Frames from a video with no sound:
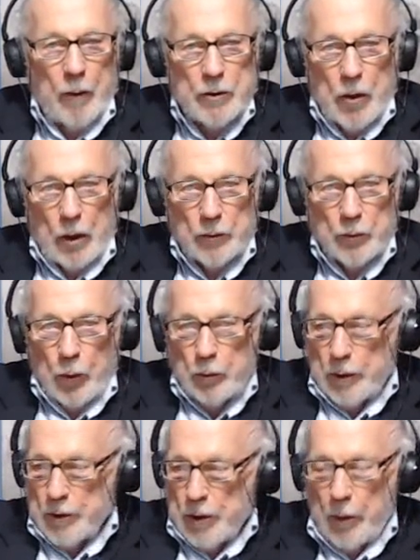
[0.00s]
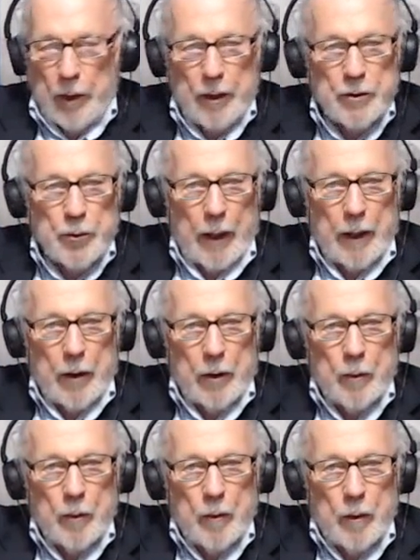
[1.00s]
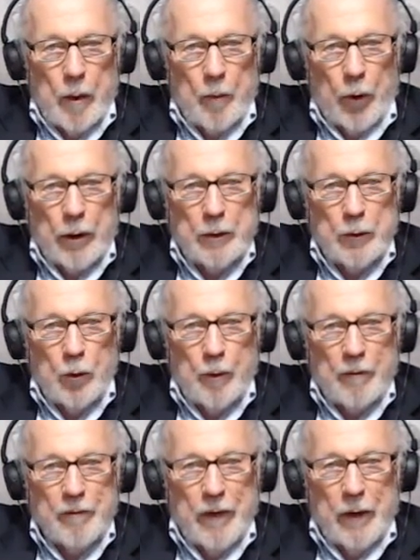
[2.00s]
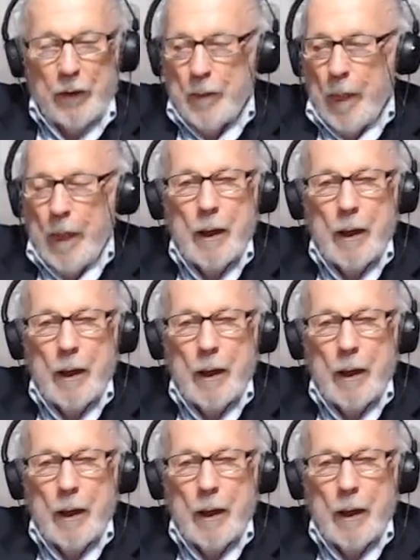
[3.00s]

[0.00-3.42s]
It's called Ruthless. Here it is right here. I'm pointing to it with my finger.